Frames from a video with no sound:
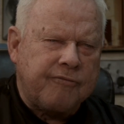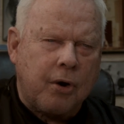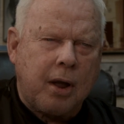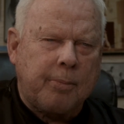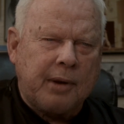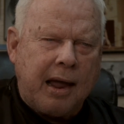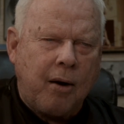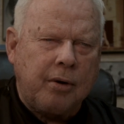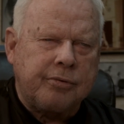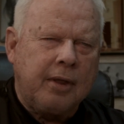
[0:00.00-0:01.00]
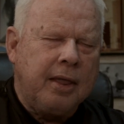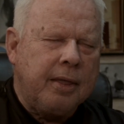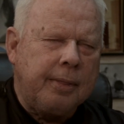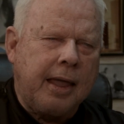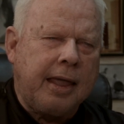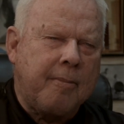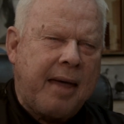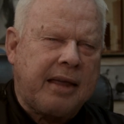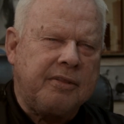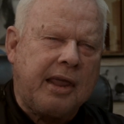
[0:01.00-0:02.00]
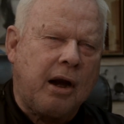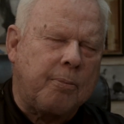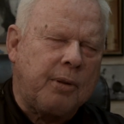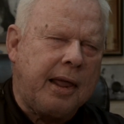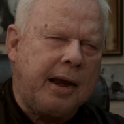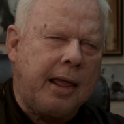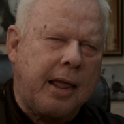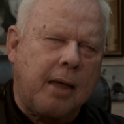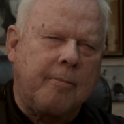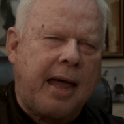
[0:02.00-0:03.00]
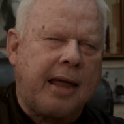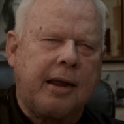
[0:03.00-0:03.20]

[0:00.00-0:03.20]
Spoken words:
for a couple hours, then get back in the airplane and come back